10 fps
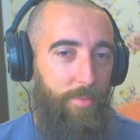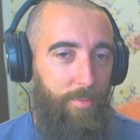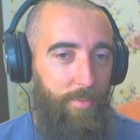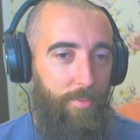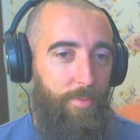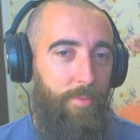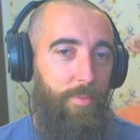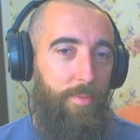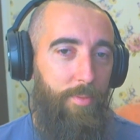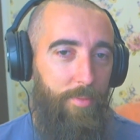
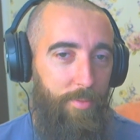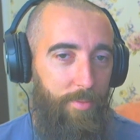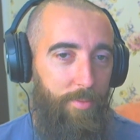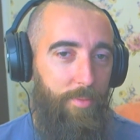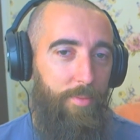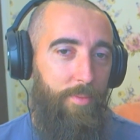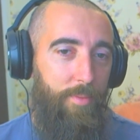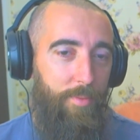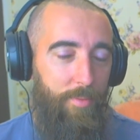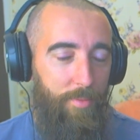
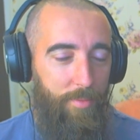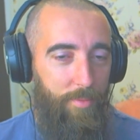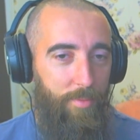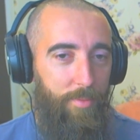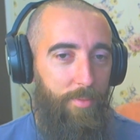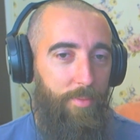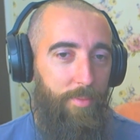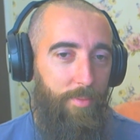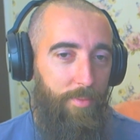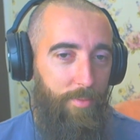
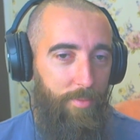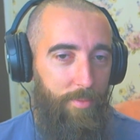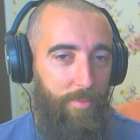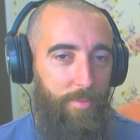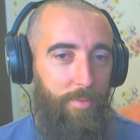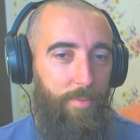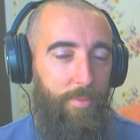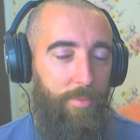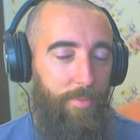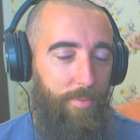
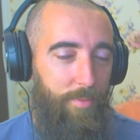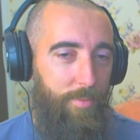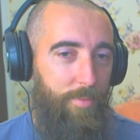[no speech]